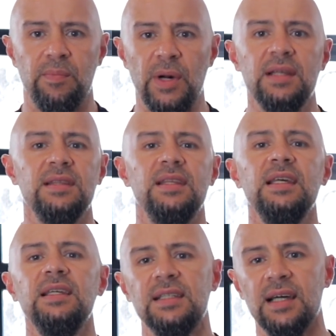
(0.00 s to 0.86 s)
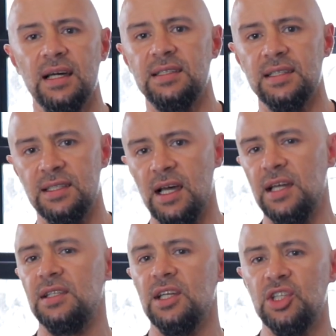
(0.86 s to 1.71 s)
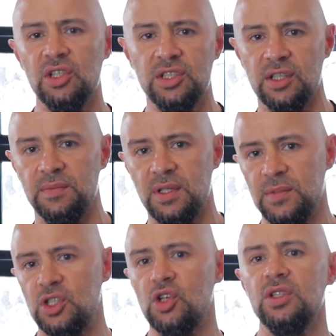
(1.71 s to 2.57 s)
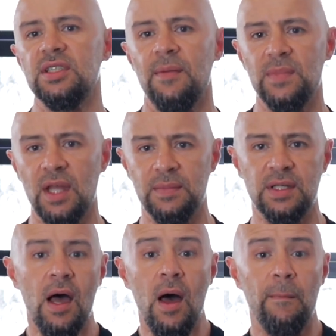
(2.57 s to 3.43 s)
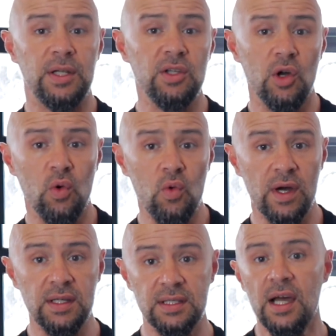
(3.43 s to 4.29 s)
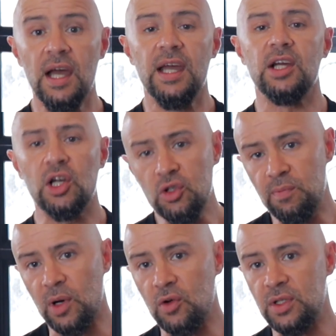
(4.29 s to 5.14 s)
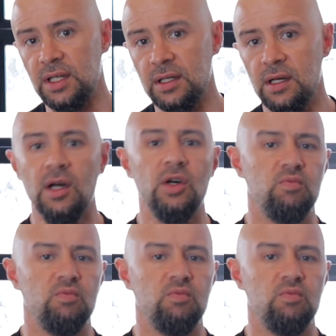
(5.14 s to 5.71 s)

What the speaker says: But in these cases, additional symptoms could sometimes, but not always, include bloating,